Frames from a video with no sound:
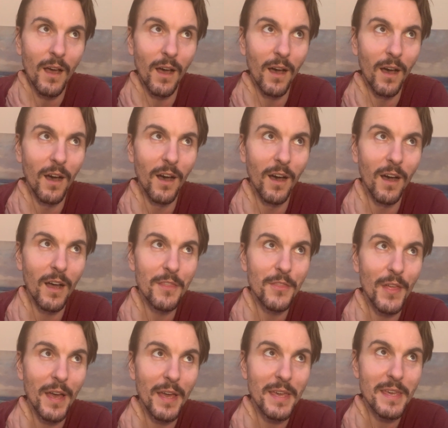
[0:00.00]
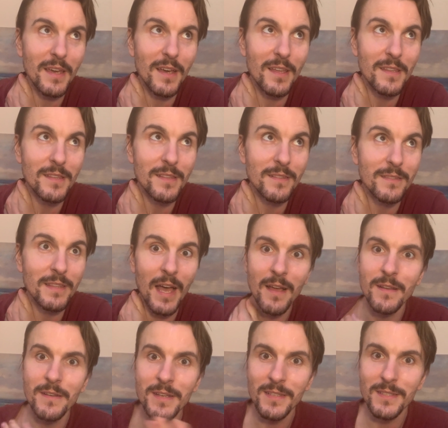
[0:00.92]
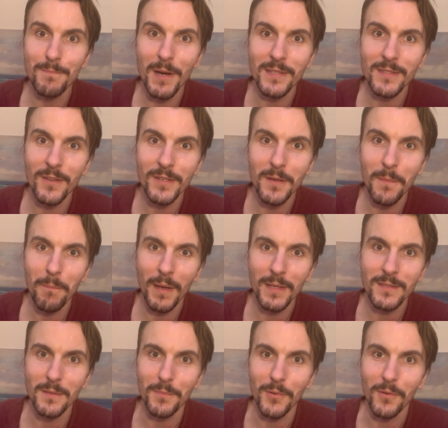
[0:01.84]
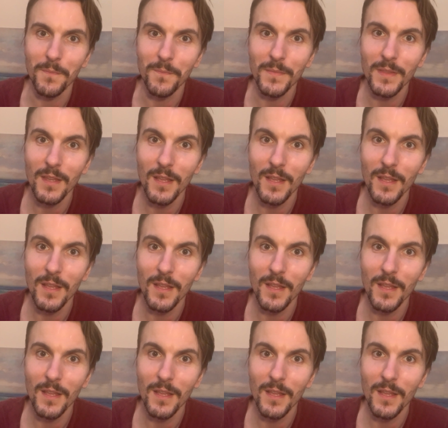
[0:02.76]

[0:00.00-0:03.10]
They're Nespresso compatible.